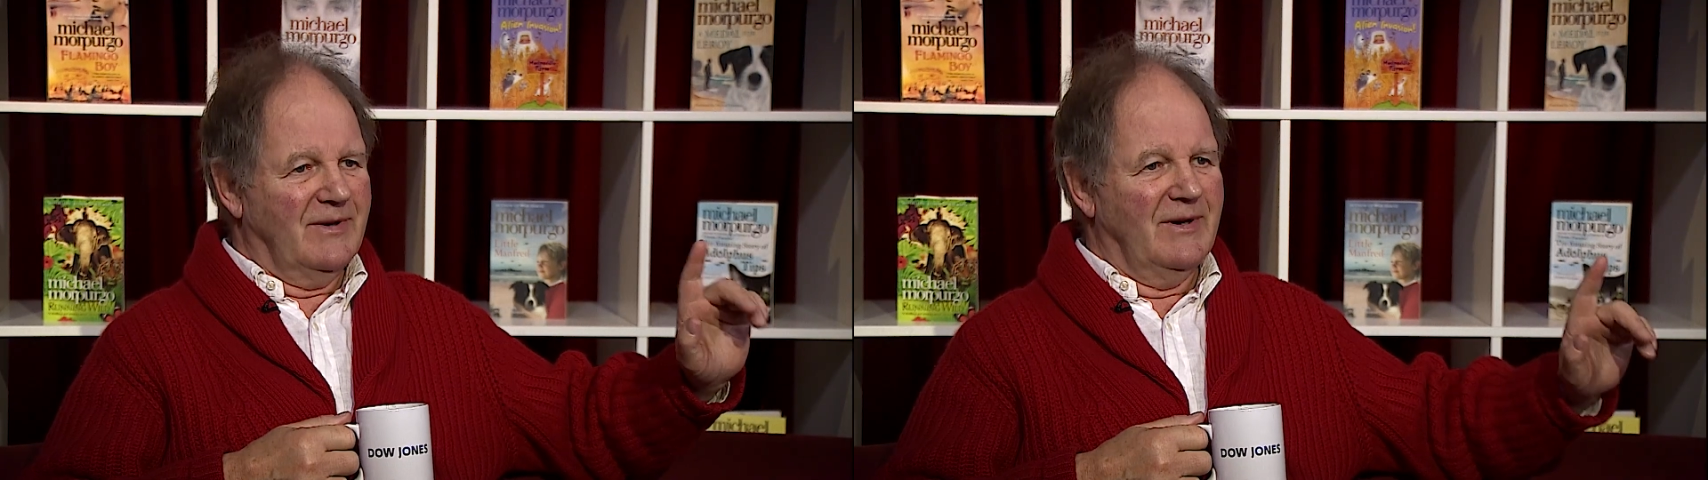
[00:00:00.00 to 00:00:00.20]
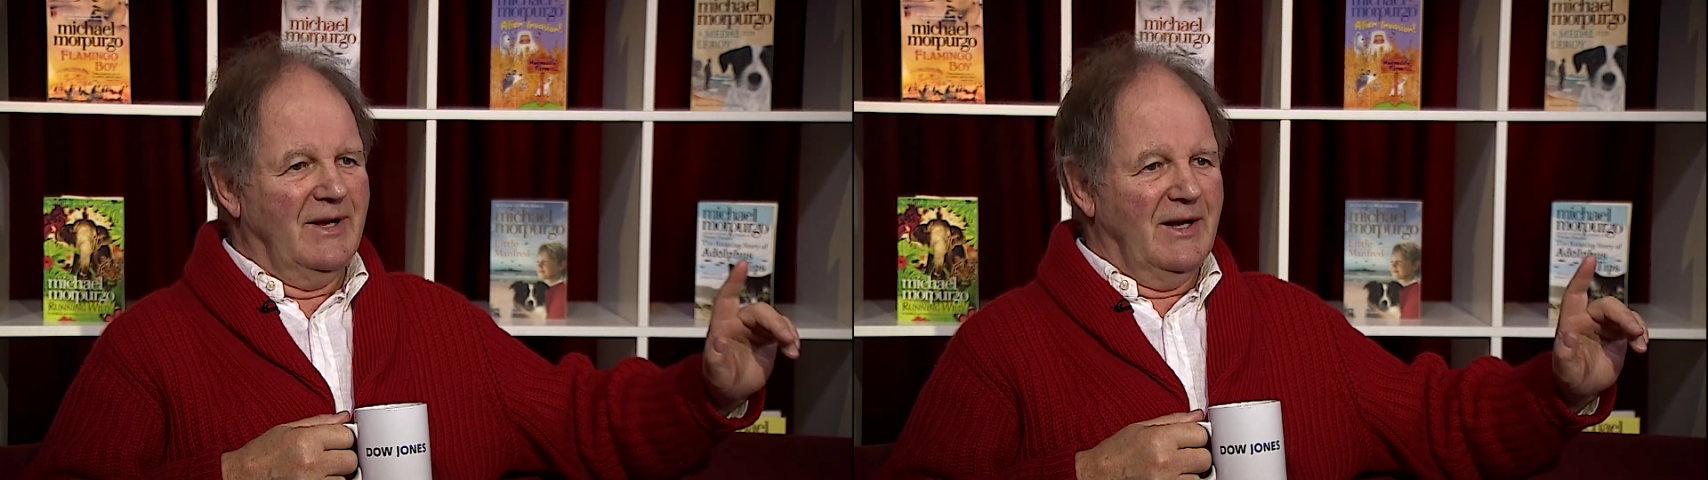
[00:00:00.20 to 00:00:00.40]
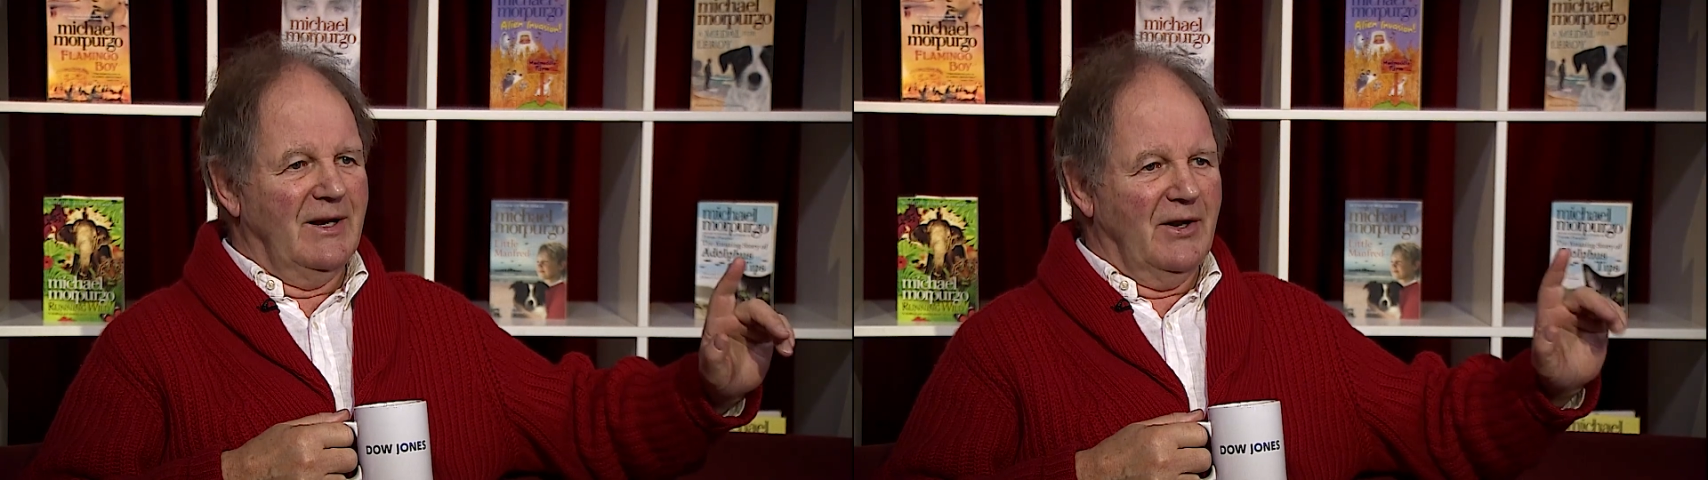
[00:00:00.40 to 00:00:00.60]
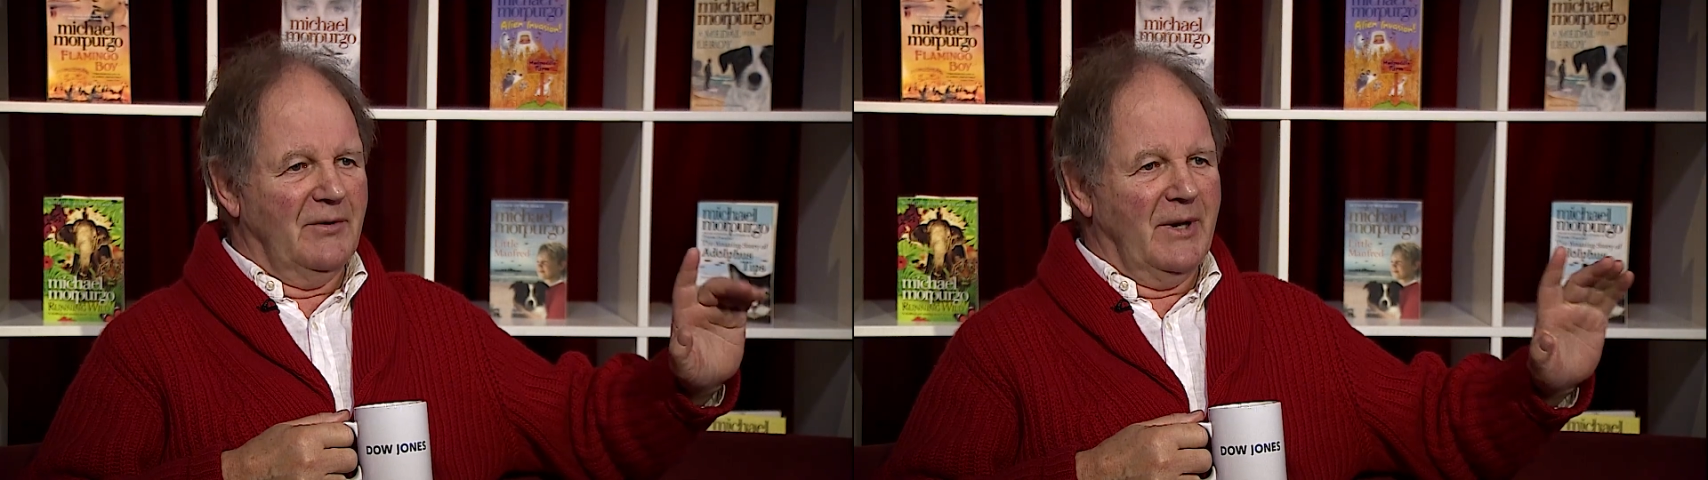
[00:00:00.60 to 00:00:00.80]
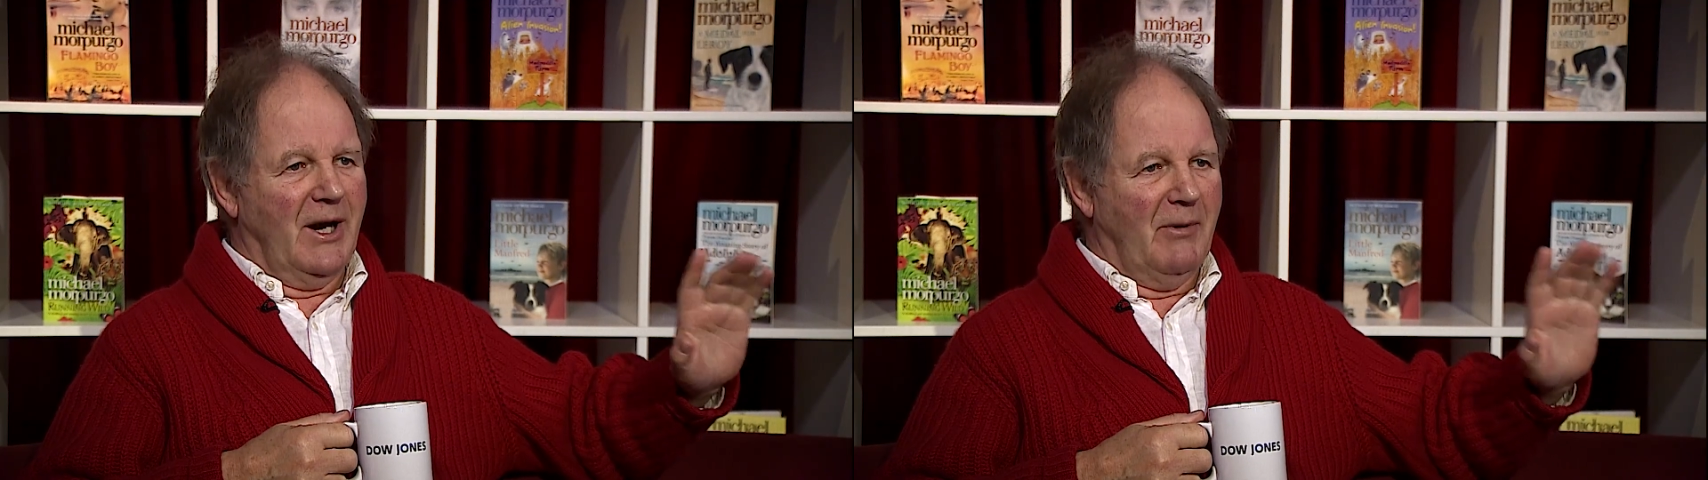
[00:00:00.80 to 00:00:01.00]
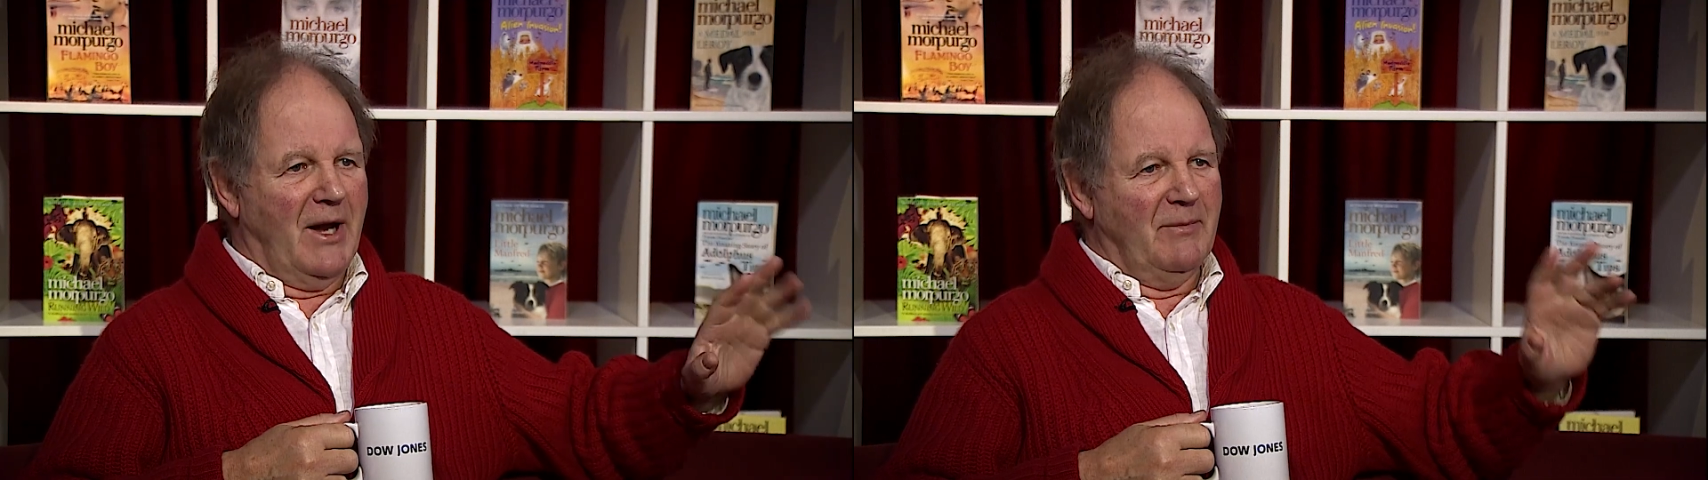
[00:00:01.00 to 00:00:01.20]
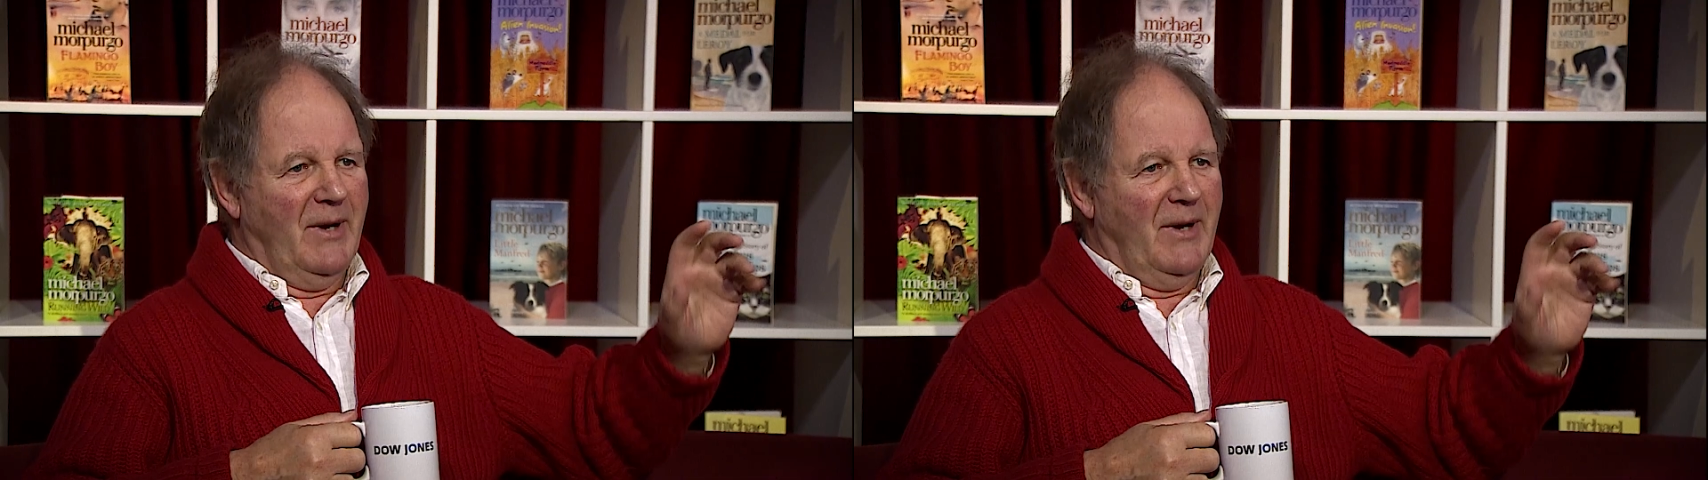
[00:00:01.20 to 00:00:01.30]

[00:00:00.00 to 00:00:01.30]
A lot of what I write